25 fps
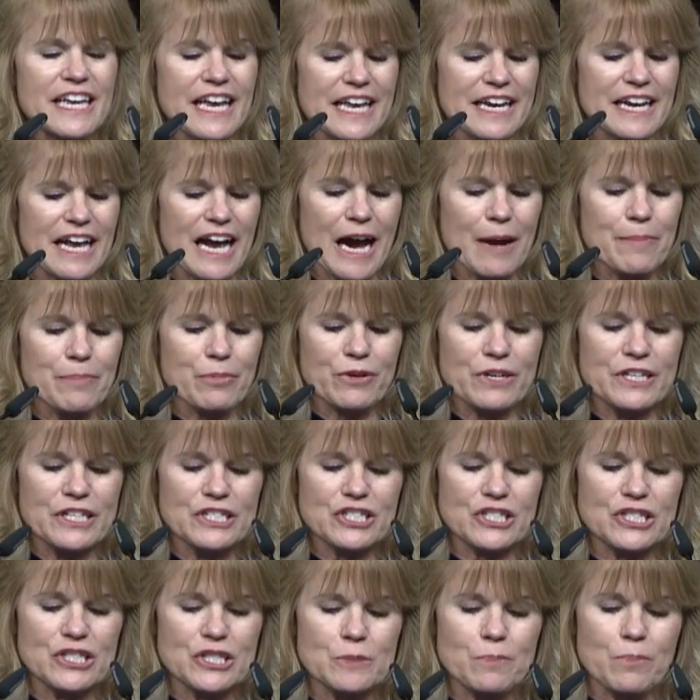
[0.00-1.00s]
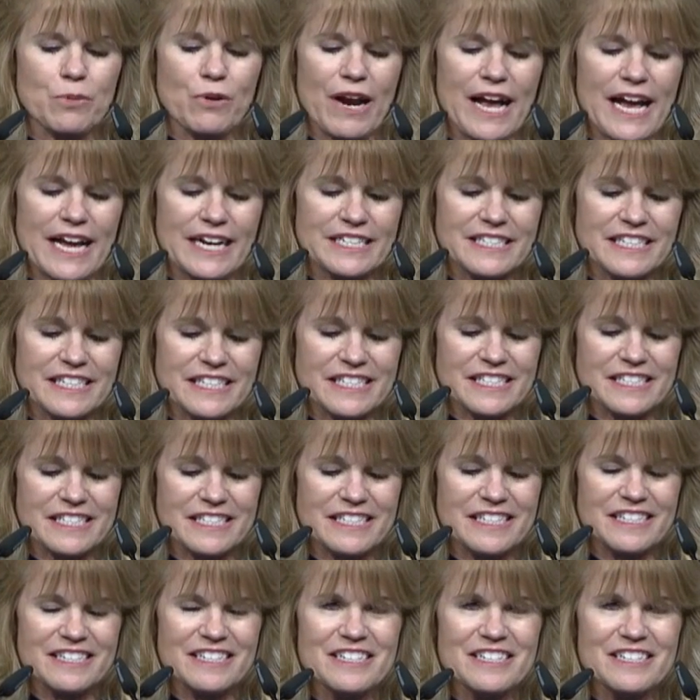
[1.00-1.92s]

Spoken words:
and operations practice.